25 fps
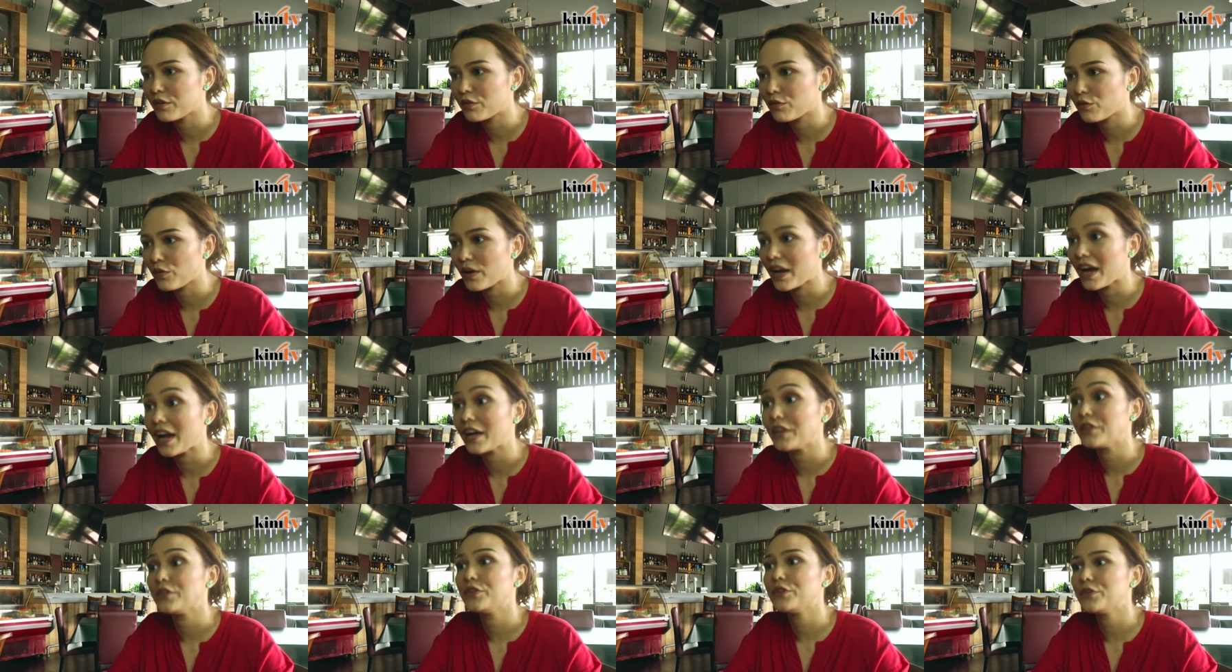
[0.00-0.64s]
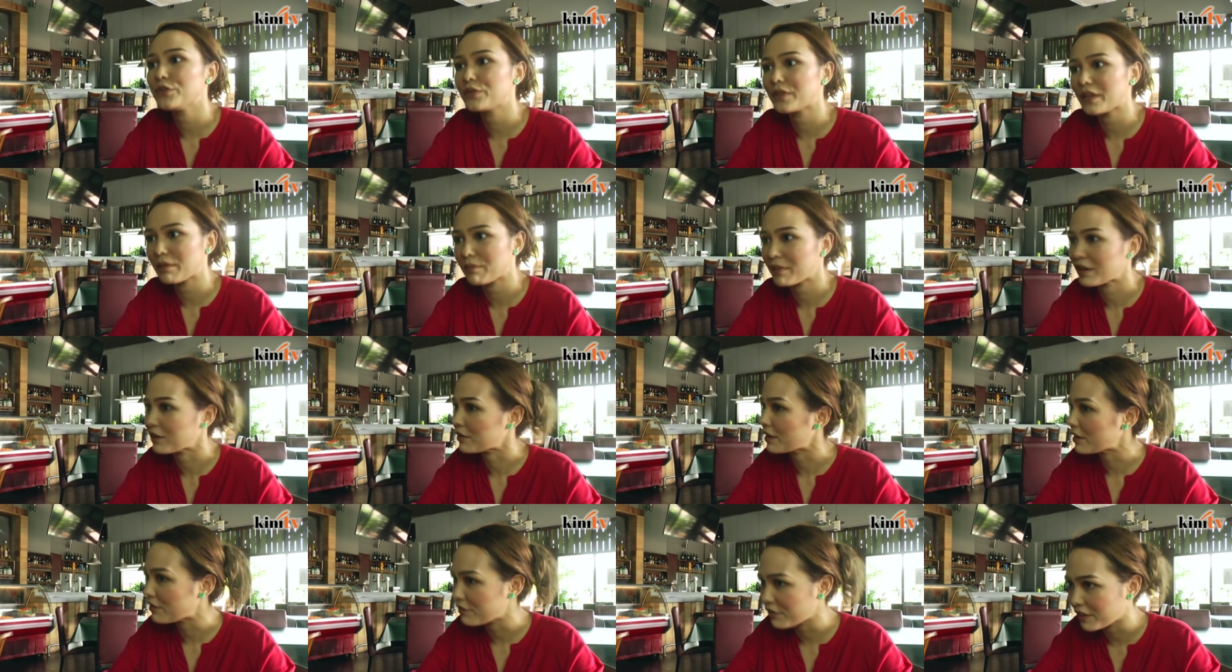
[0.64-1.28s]
of where I knew that
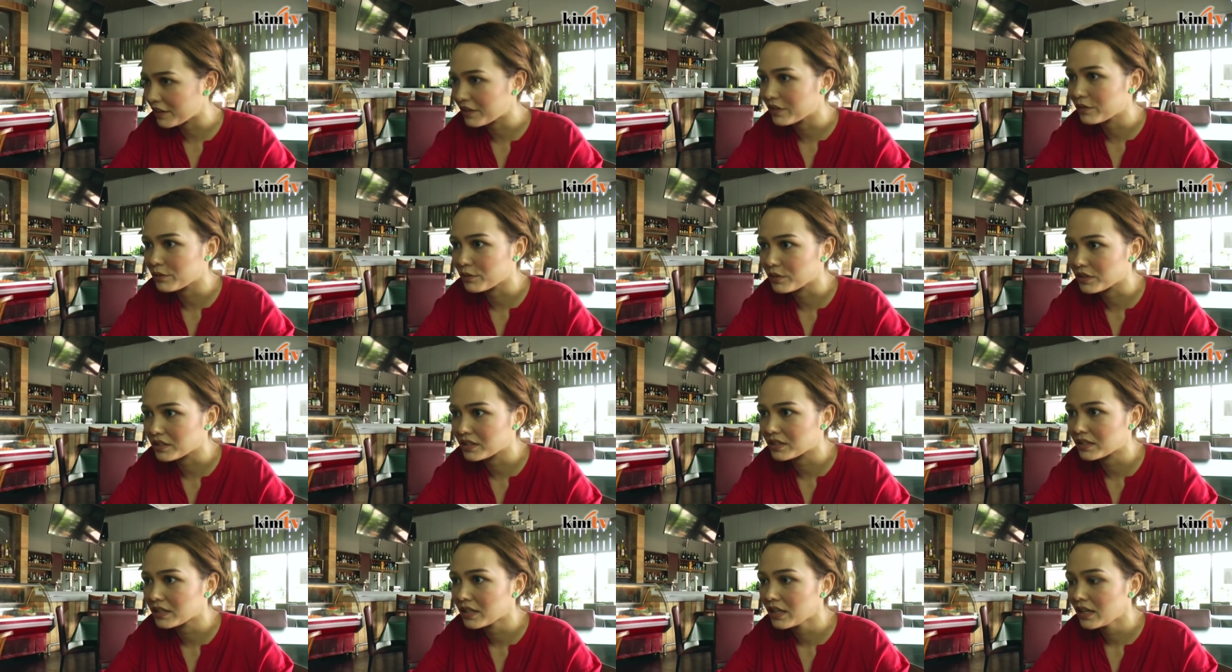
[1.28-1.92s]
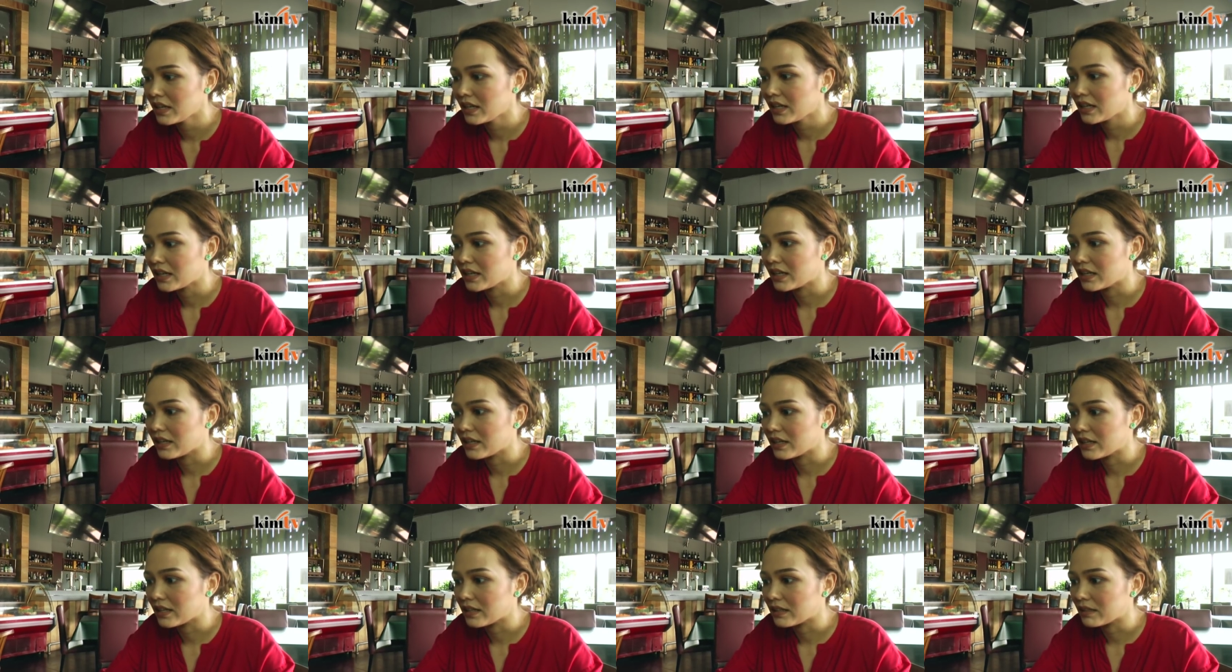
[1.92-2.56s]
my grandfather was
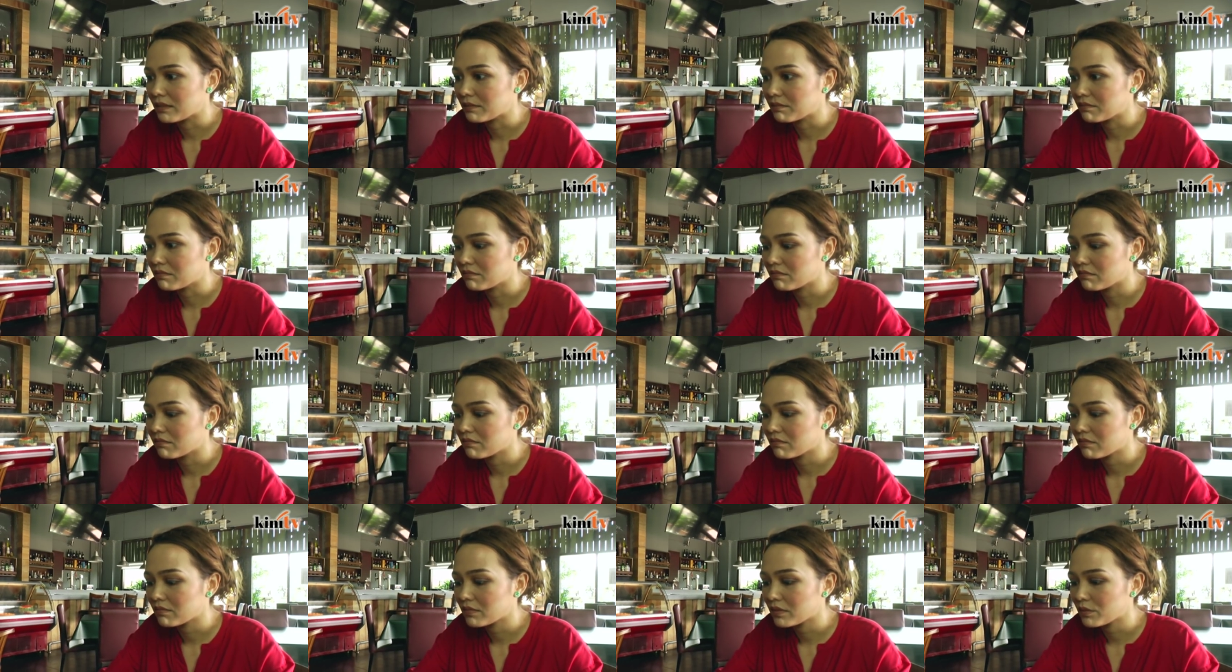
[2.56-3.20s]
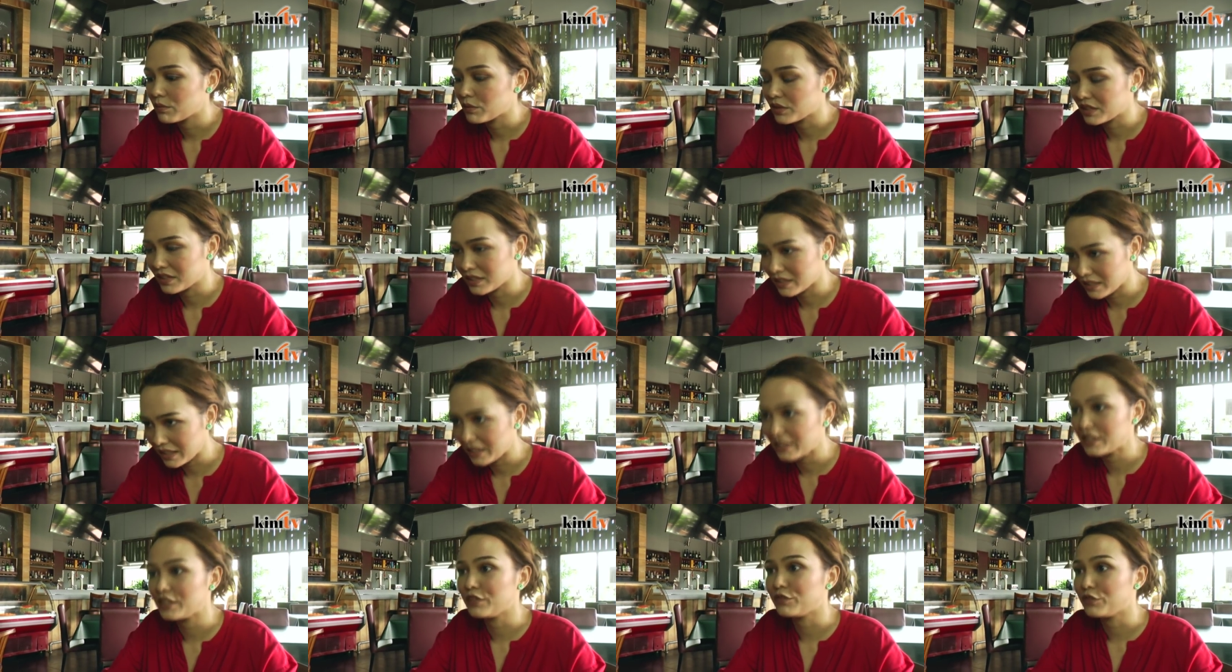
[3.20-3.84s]
a
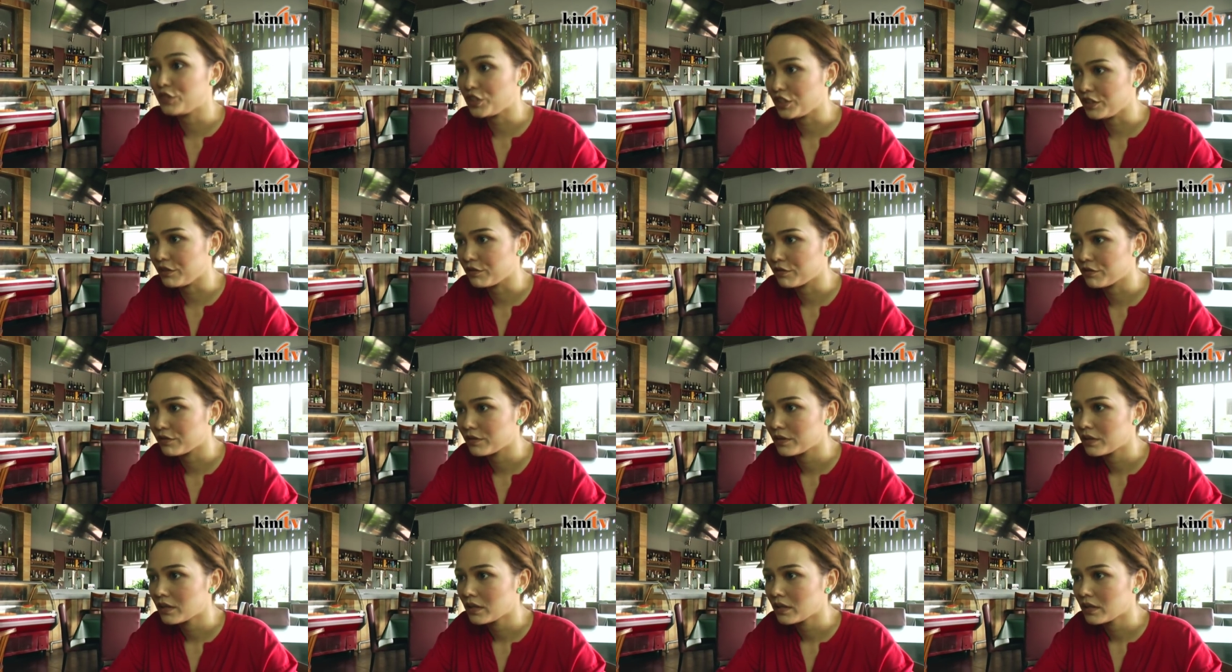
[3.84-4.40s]
native chief.